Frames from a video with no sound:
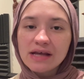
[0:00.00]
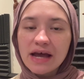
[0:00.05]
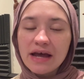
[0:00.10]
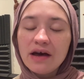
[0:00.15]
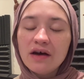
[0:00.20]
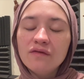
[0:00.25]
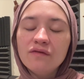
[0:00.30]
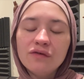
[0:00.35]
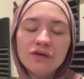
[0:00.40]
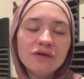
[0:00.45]
I
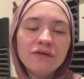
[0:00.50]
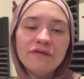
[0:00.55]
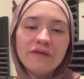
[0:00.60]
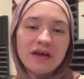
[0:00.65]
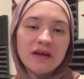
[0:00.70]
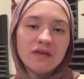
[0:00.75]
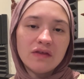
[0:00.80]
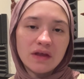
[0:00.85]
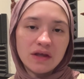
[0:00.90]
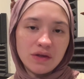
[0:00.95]
have full
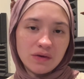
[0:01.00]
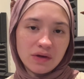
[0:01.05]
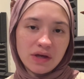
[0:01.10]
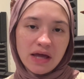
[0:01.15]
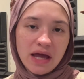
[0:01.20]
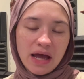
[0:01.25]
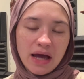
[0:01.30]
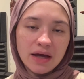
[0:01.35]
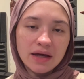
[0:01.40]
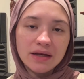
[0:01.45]
faith that you
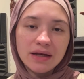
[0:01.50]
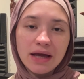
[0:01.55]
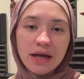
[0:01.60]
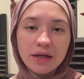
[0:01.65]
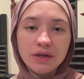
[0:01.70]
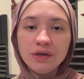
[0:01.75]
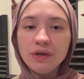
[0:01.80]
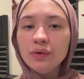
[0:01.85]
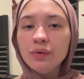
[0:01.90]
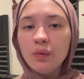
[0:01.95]
can
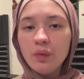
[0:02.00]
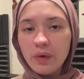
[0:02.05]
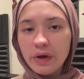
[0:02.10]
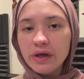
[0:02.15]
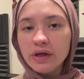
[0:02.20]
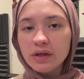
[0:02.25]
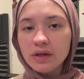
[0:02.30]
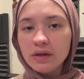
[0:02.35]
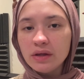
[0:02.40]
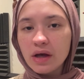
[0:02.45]
and you
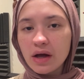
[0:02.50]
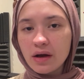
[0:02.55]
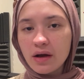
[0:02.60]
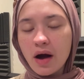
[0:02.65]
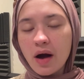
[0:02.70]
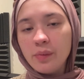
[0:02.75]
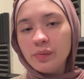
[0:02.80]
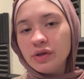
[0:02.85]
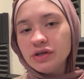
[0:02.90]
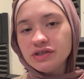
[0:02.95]
will
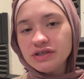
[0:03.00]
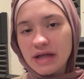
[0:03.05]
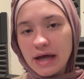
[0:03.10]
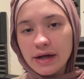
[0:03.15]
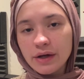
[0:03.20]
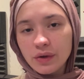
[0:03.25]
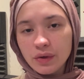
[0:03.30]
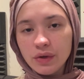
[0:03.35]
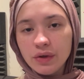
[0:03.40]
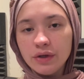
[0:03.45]
accomplish
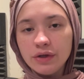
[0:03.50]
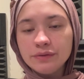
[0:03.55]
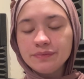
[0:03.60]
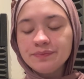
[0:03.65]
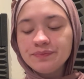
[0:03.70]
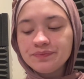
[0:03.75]
that goal.